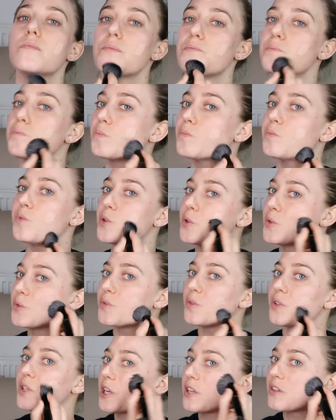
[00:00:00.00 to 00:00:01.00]
And
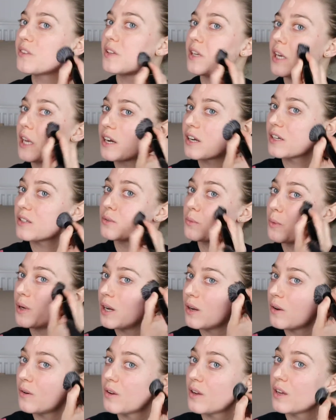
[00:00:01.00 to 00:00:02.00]
don't forget the neck as
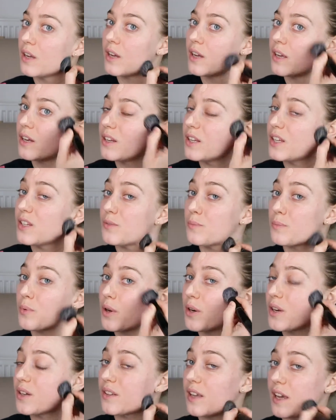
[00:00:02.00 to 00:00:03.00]
well. This
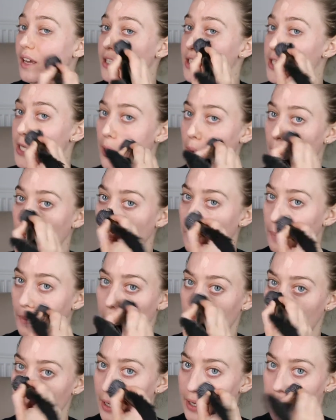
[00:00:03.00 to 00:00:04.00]
product has
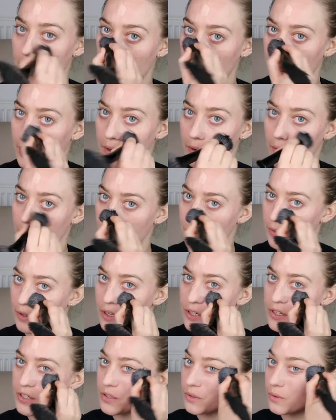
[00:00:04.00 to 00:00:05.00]
quite high
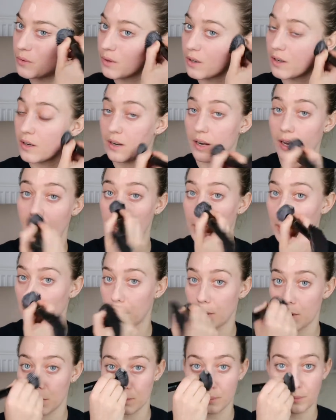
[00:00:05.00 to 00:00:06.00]
coverage, or like
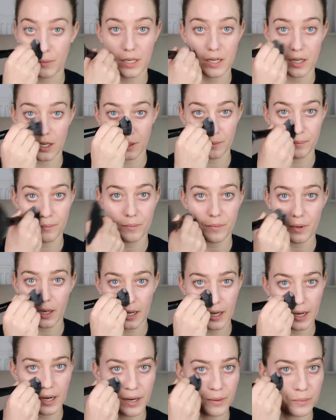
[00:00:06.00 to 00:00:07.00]
a good medium,
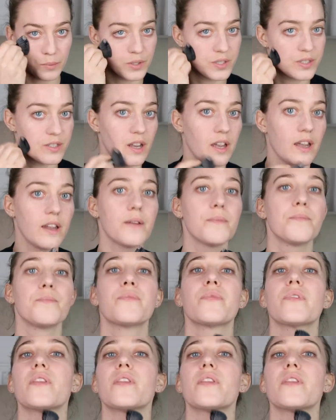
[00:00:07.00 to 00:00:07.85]
I would say.